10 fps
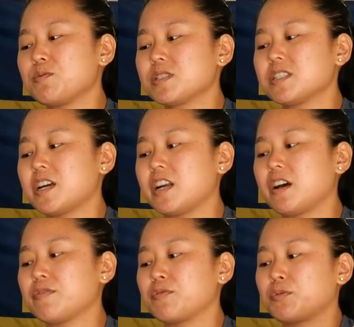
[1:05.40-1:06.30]
She wasn't tied
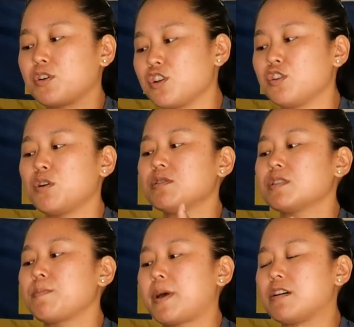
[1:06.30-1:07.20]
off the floor. You notice
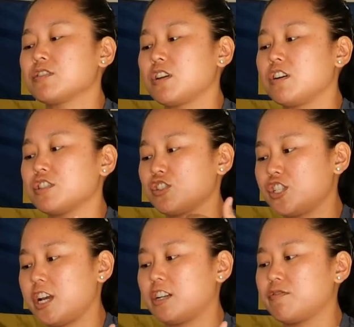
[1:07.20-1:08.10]
the bounce also.
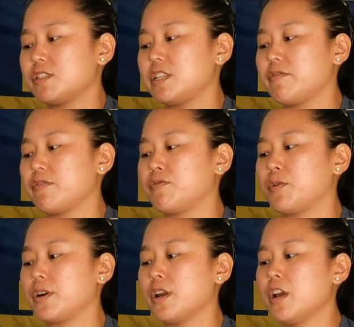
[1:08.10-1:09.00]
She had to receive it
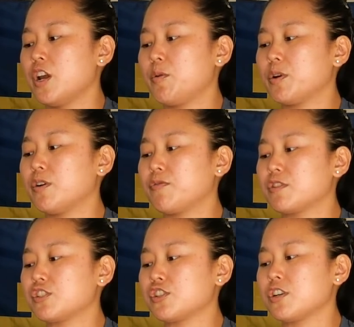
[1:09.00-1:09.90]
forward. Here we go for
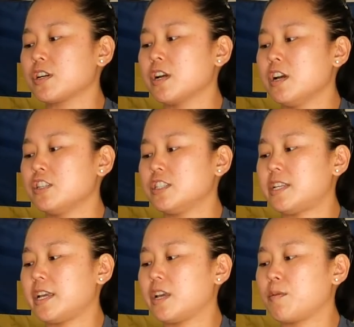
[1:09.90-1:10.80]
the jerk. She's
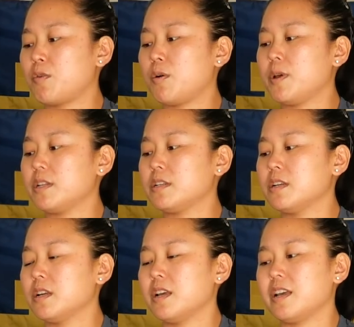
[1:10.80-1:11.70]
taking a moment
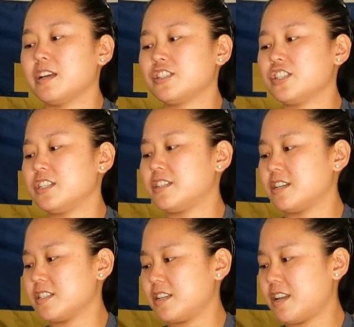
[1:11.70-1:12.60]
and she
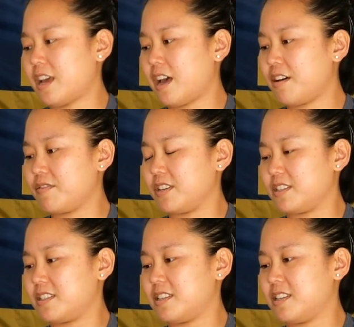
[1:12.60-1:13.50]
doesn't have
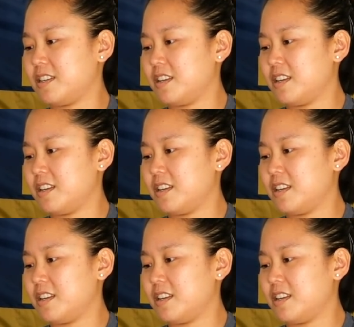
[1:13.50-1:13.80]
it.